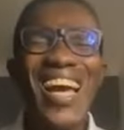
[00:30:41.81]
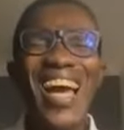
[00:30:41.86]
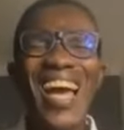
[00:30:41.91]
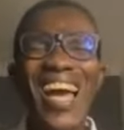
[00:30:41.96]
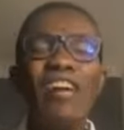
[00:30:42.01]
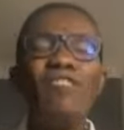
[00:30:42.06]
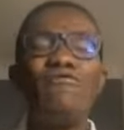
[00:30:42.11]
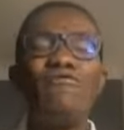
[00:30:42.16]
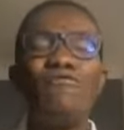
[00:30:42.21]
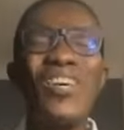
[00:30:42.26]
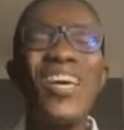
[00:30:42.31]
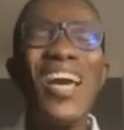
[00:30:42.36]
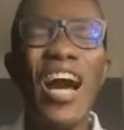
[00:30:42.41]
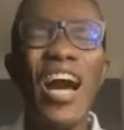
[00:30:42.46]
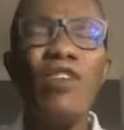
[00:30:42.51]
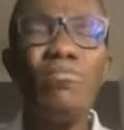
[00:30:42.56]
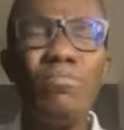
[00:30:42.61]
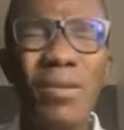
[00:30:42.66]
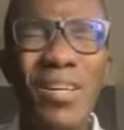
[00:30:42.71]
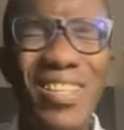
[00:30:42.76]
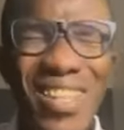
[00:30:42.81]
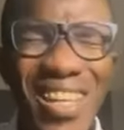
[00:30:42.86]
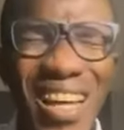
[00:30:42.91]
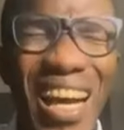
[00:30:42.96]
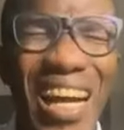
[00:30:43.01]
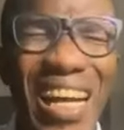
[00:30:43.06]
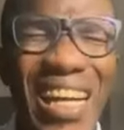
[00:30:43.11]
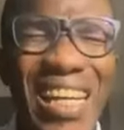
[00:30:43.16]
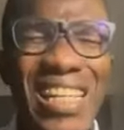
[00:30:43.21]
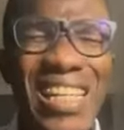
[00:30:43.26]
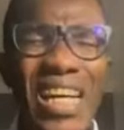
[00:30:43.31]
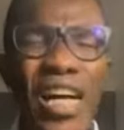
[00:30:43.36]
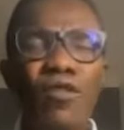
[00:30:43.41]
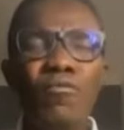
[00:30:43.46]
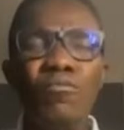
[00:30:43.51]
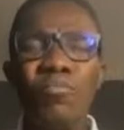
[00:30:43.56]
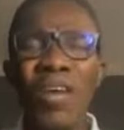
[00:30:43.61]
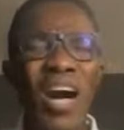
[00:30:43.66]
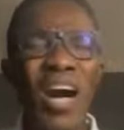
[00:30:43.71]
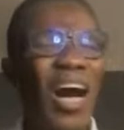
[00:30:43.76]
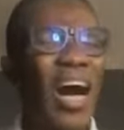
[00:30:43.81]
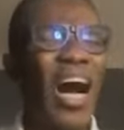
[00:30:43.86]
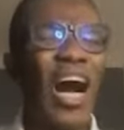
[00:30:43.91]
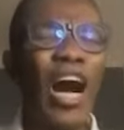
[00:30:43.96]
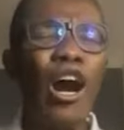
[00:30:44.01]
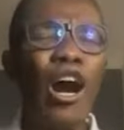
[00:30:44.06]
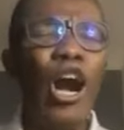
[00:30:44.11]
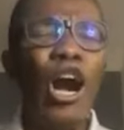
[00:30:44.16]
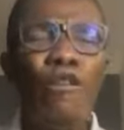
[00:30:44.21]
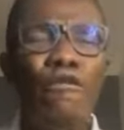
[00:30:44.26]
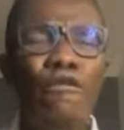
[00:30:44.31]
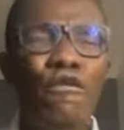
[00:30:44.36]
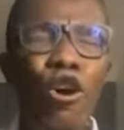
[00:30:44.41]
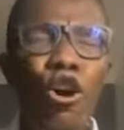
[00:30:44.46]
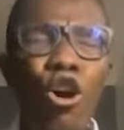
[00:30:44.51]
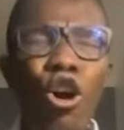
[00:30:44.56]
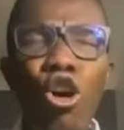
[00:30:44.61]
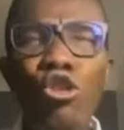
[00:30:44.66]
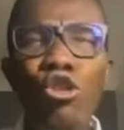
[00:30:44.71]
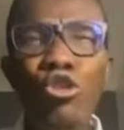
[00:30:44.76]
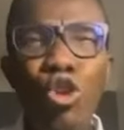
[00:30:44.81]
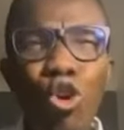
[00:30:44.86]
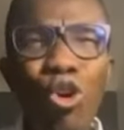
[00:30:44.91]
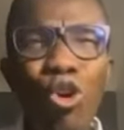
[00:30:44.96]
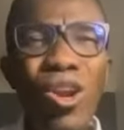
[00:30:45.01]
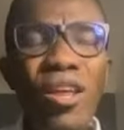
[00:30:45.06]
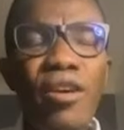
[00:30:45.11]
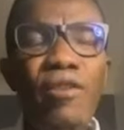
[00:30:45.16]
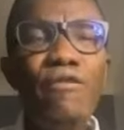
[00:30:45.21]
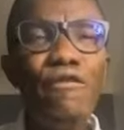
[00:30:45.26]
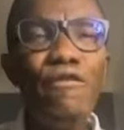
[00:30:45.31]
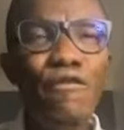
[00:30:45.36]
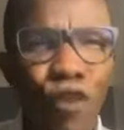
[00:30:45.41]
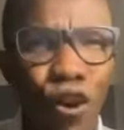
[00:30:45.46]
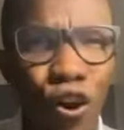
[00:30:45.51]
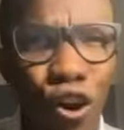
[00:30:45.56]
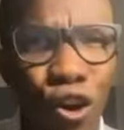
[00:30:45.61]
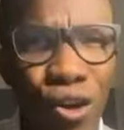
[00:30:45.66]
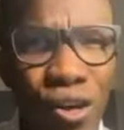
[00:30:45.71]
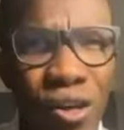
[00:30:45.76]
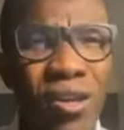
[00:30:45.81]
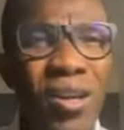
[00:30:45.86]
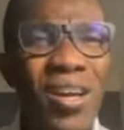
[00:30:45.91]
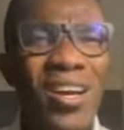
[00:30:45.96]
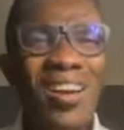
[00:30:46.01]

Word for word: every appetite uh, for holy fun.